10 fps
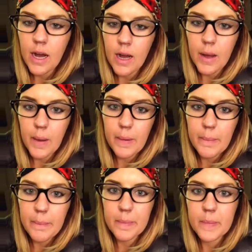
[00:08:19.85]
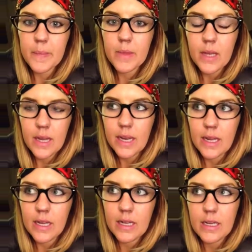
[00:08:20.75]
Um,
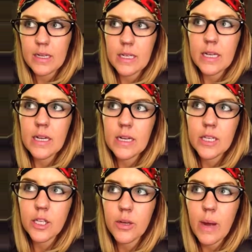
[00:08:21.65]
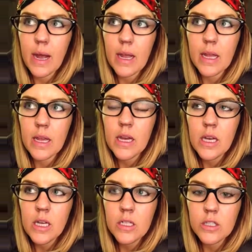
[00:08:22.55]
and, you know, I
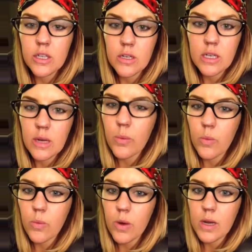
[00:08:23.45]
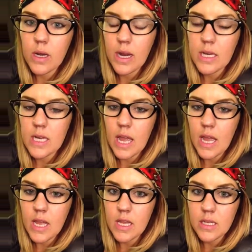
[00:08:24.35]
started at
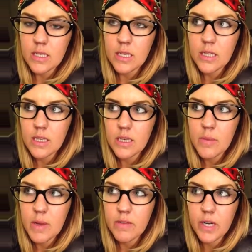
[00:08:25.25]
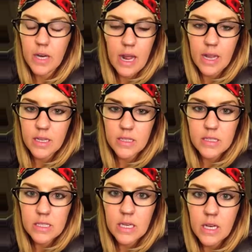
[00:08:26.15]
198 at my very
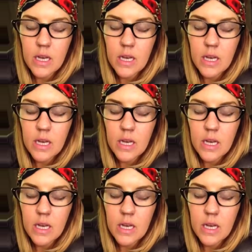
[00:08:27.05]
highest.